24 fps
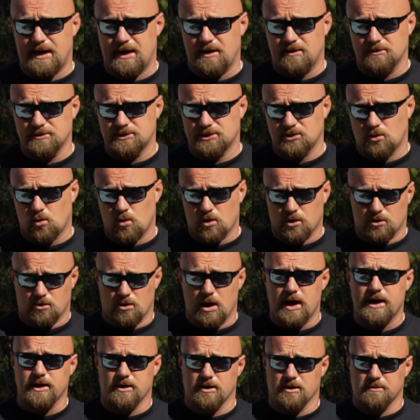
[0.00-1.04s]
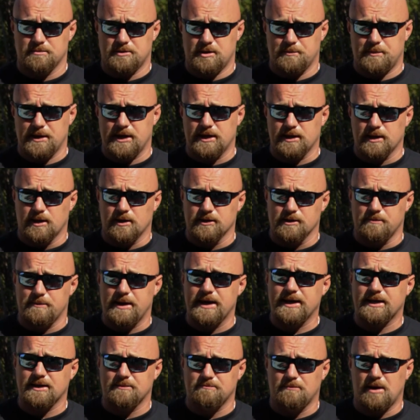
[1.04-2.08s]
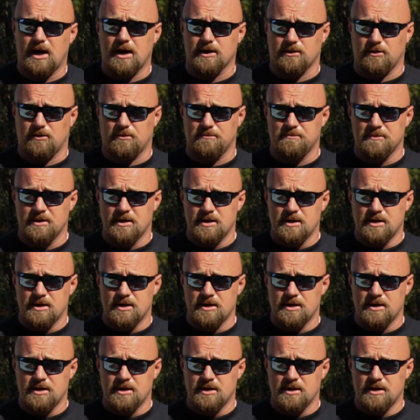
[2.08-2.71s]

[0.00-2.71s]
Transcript: pounds or greater, depending on the make and model.